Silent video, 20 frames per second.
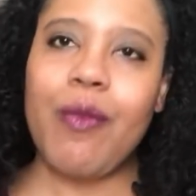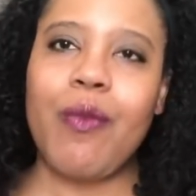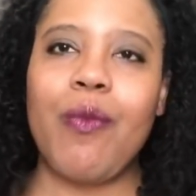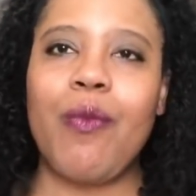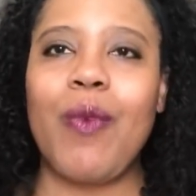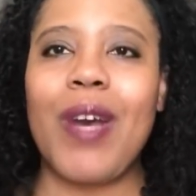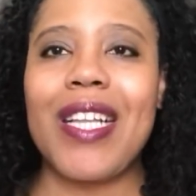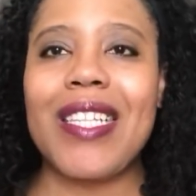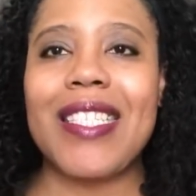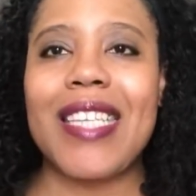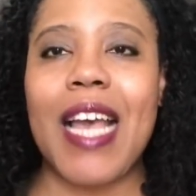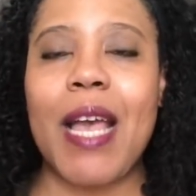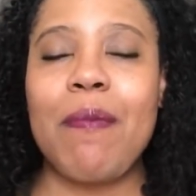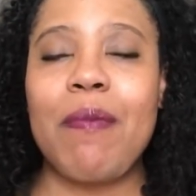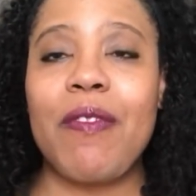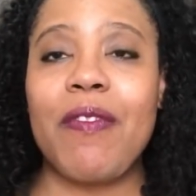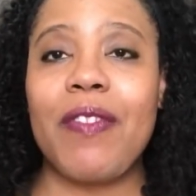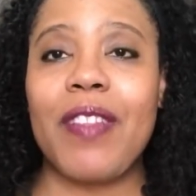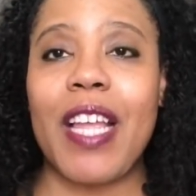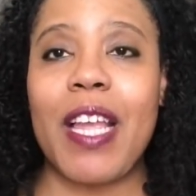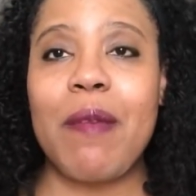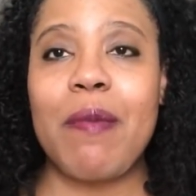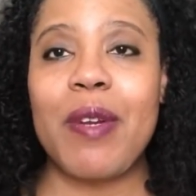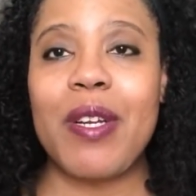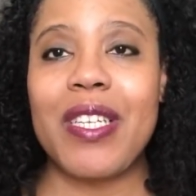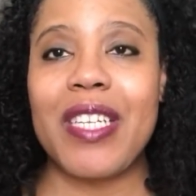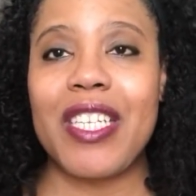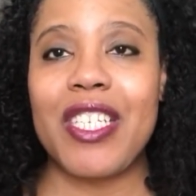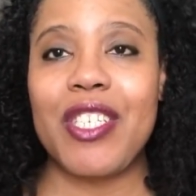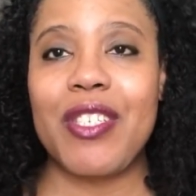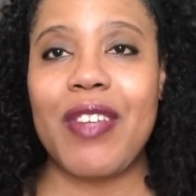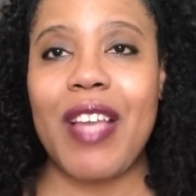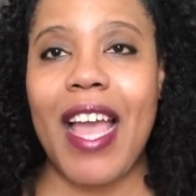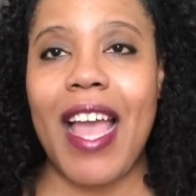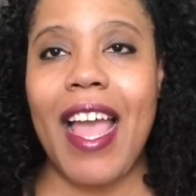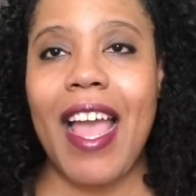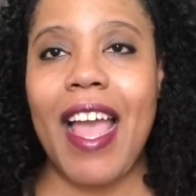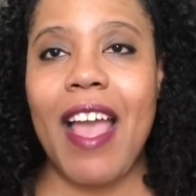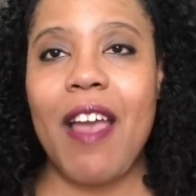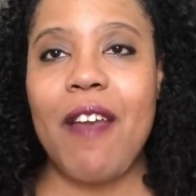What type of labor did you
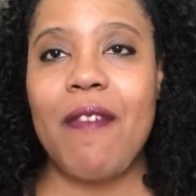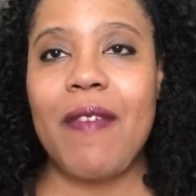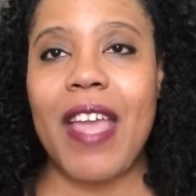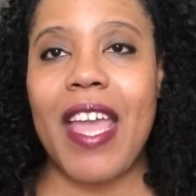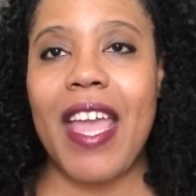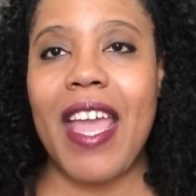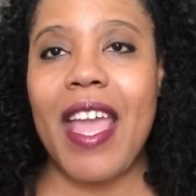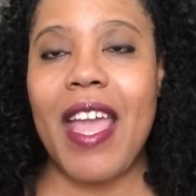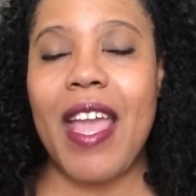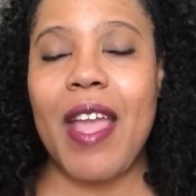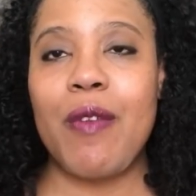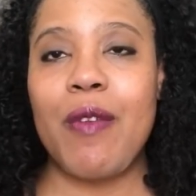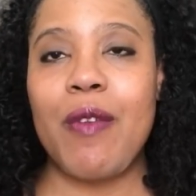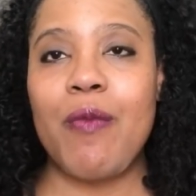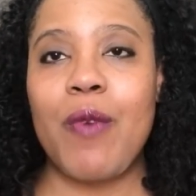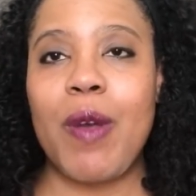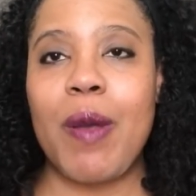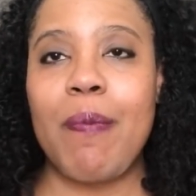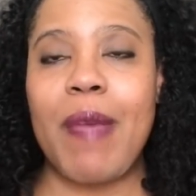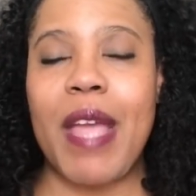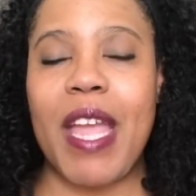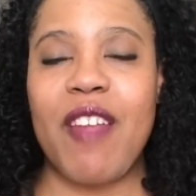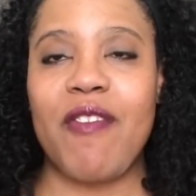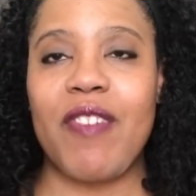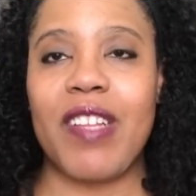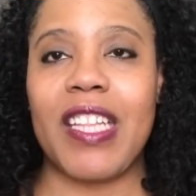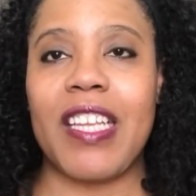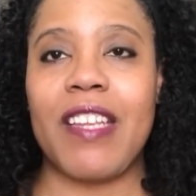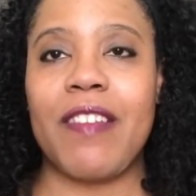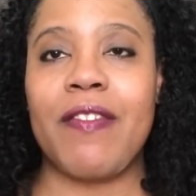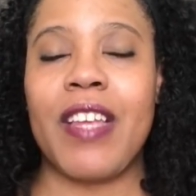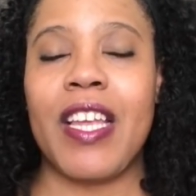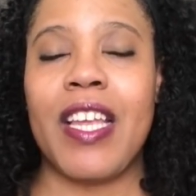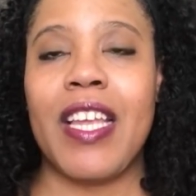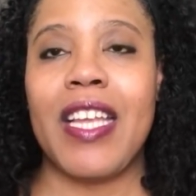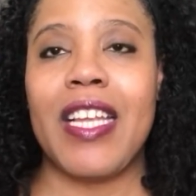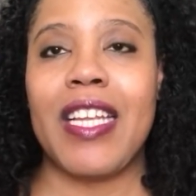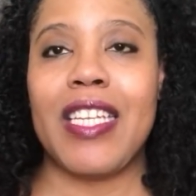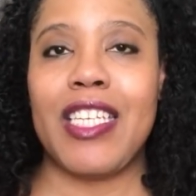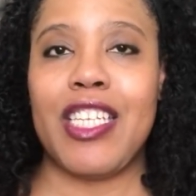have, and what pain relief
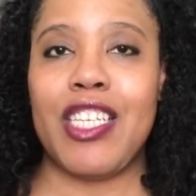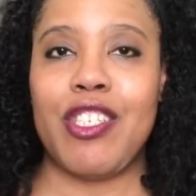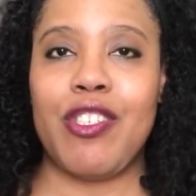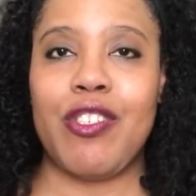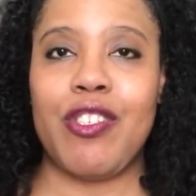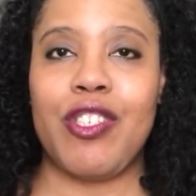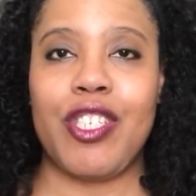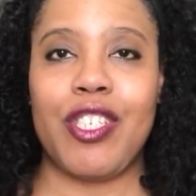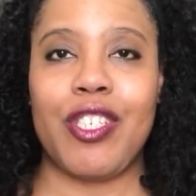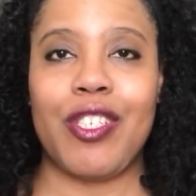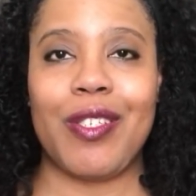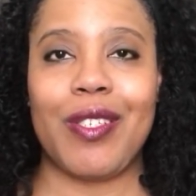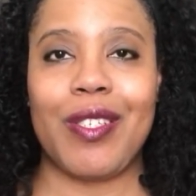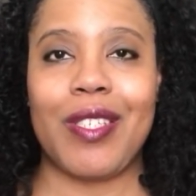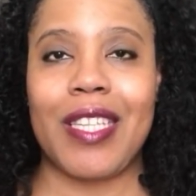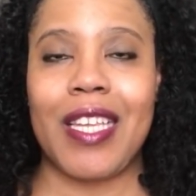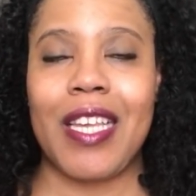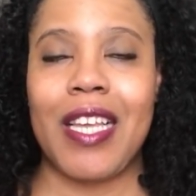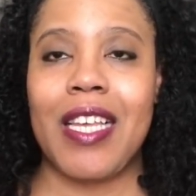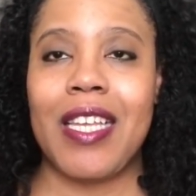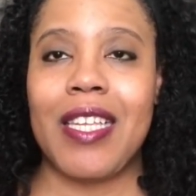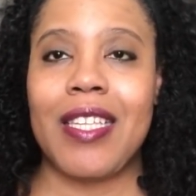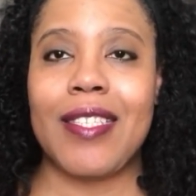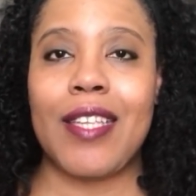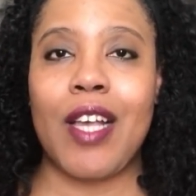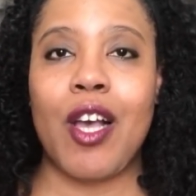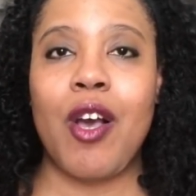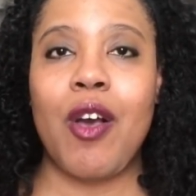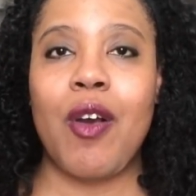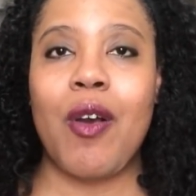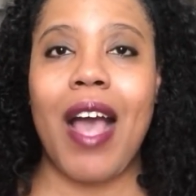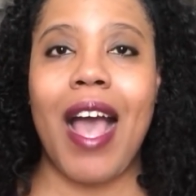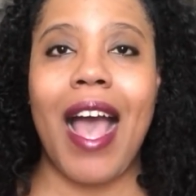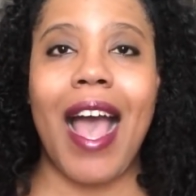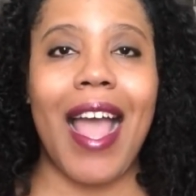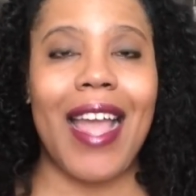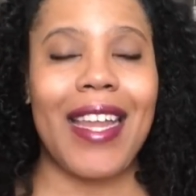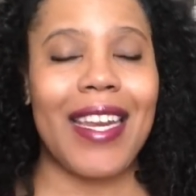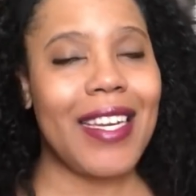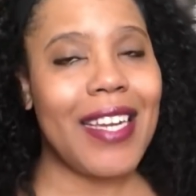did you choose? So
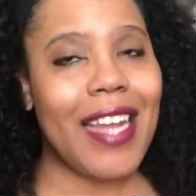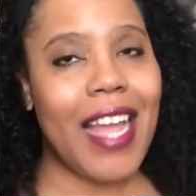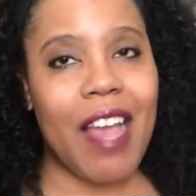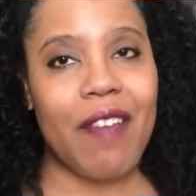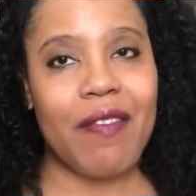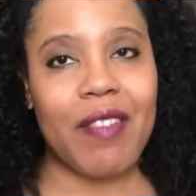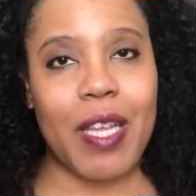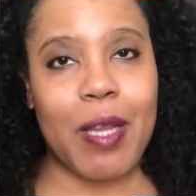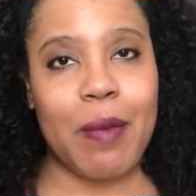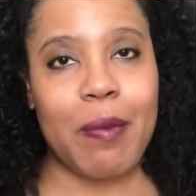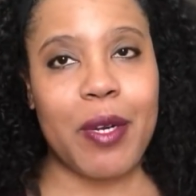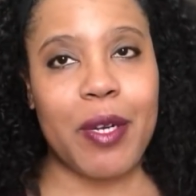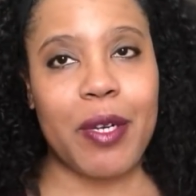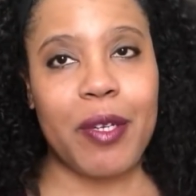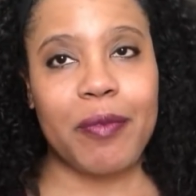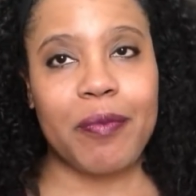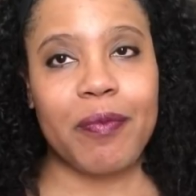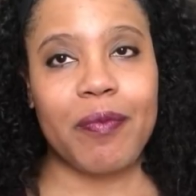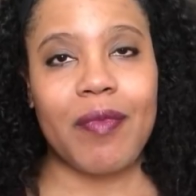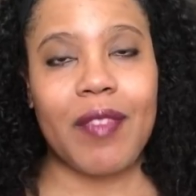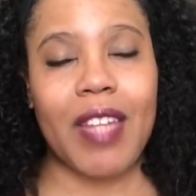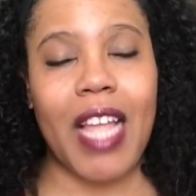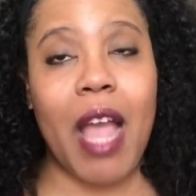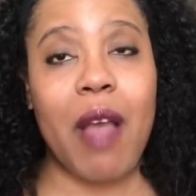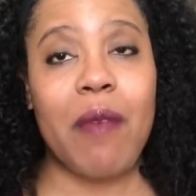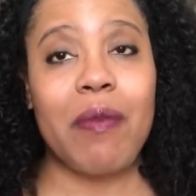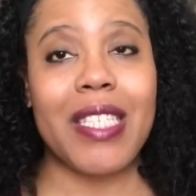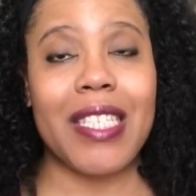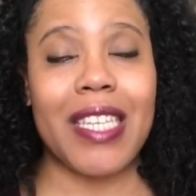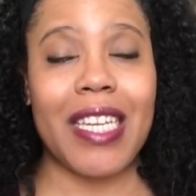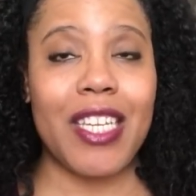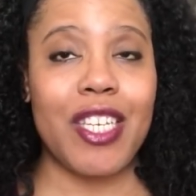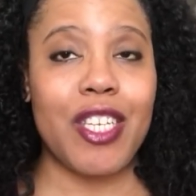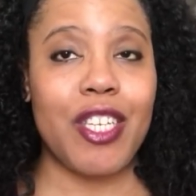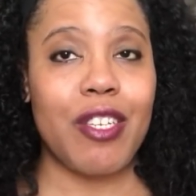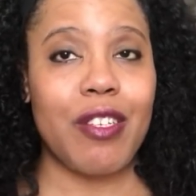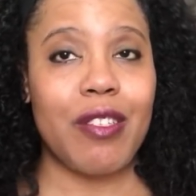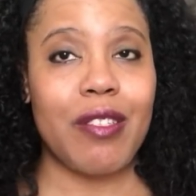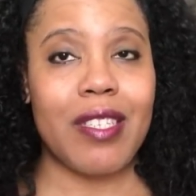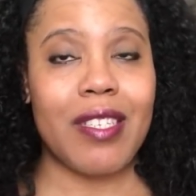I didn't have labor. I was
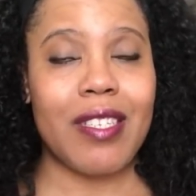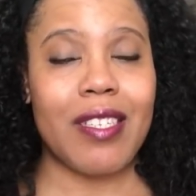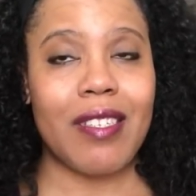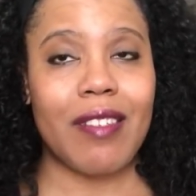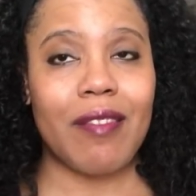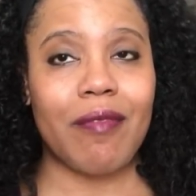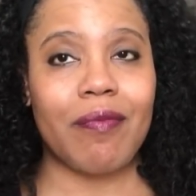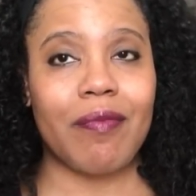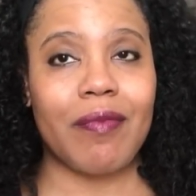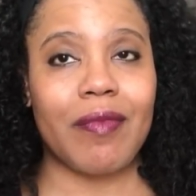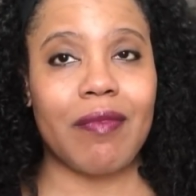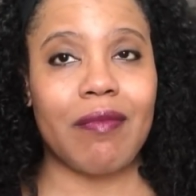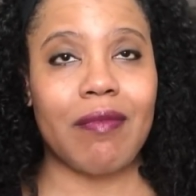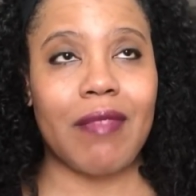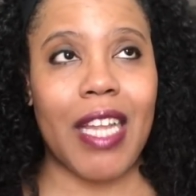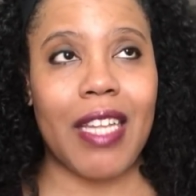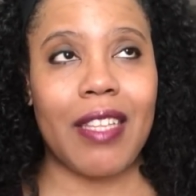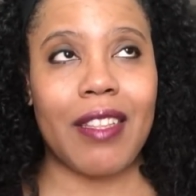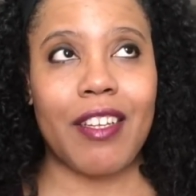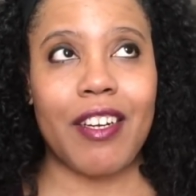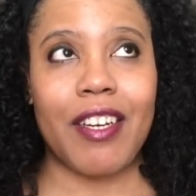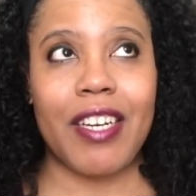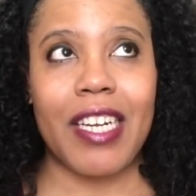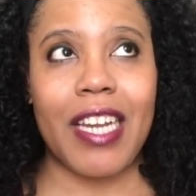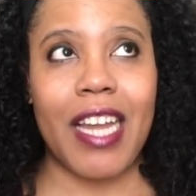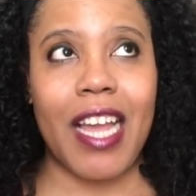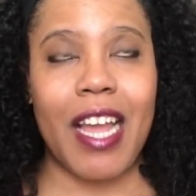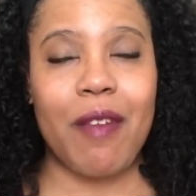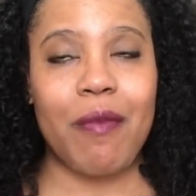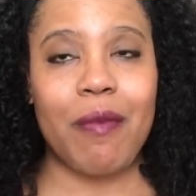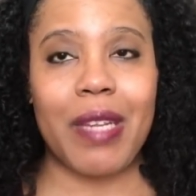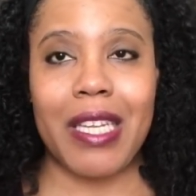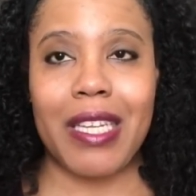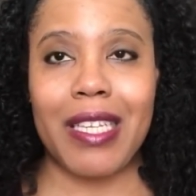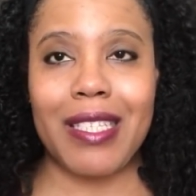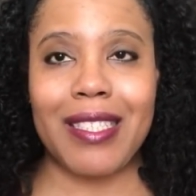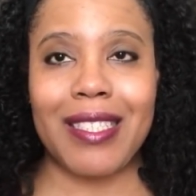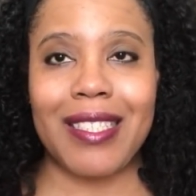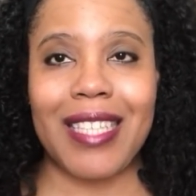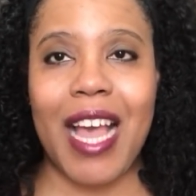induced at 39
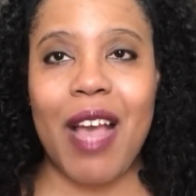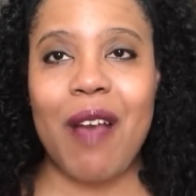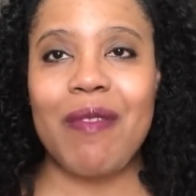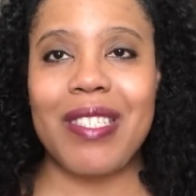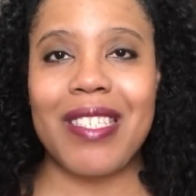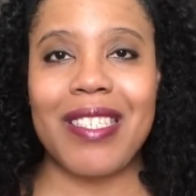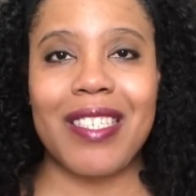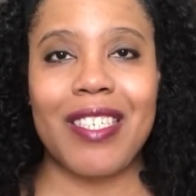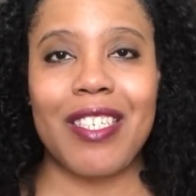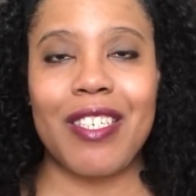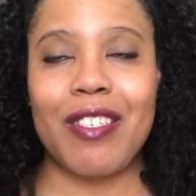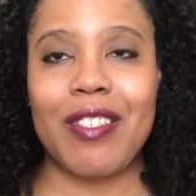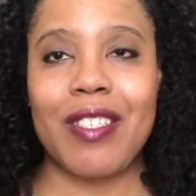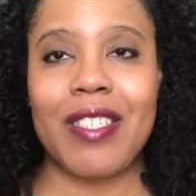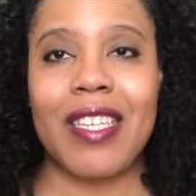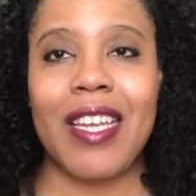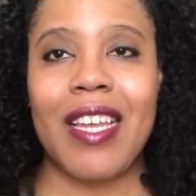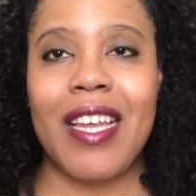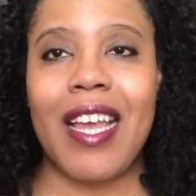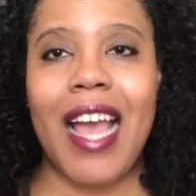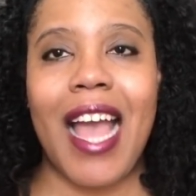weeks. I was induced.